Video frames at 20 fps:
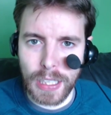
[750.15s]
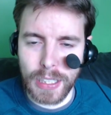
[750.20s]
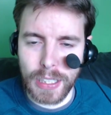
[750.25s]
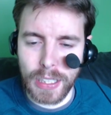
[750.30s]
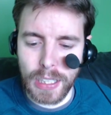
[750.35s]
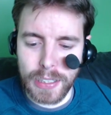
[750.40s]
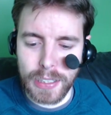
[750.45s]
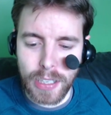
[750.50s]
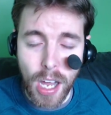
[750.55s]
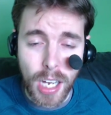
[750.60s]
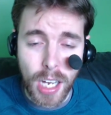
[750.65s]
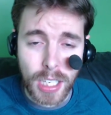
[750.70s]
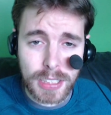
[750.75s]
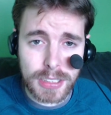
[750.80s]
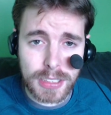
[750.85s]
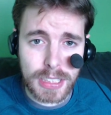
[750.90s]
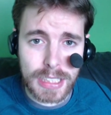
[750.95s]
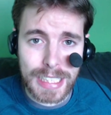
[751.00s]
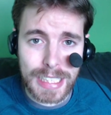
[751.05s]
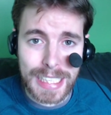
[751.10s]
Like, it
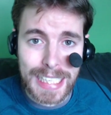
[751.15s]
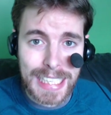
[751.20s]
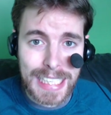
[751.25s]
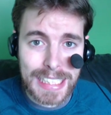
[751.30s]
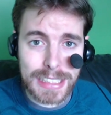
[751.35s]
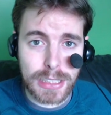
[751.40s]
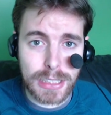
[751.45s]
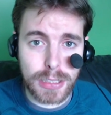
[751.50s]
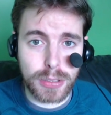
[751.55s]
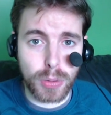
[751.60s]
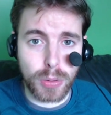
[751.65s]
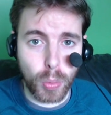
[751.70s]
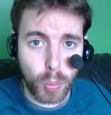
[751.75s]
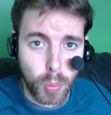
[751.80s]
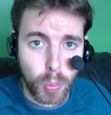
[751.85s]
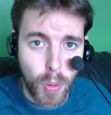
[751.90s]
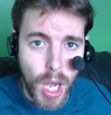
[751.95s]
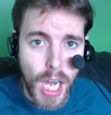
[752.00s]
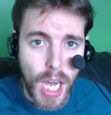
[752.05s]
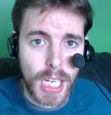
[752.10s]
honestly isn't
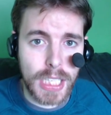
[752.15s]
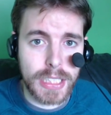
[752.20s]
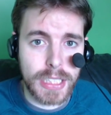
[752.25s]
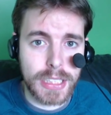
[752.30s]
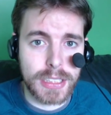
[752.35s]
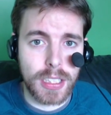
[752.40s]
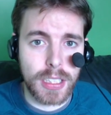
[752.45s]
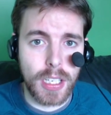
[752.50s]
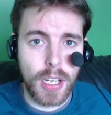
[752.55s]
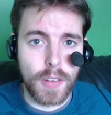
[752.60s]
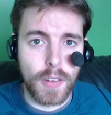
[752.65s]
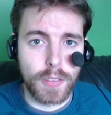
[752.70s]
wise